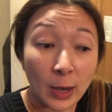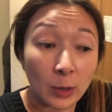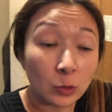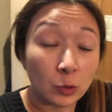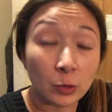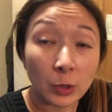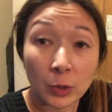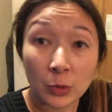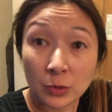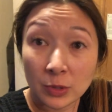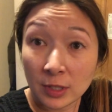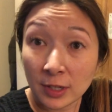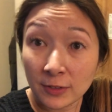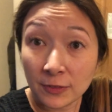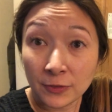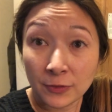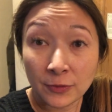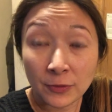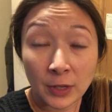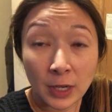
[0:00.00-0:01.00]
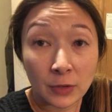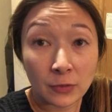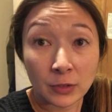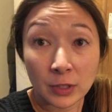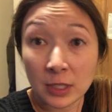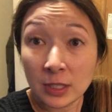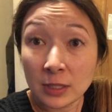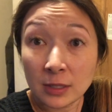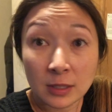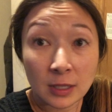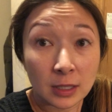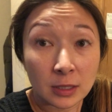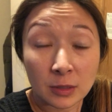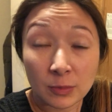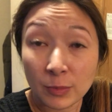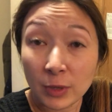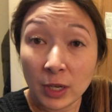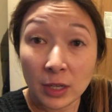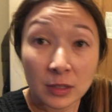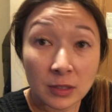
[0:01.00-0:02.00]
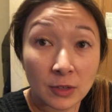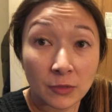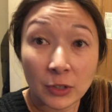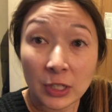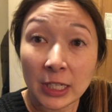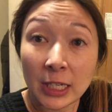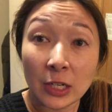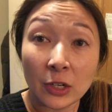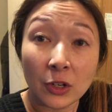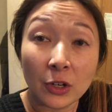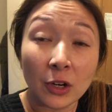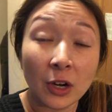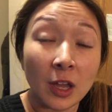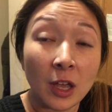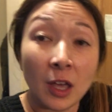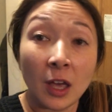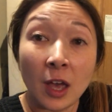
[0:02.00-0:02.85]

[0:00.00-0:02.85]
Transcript: outgrow stuff every six months, every year.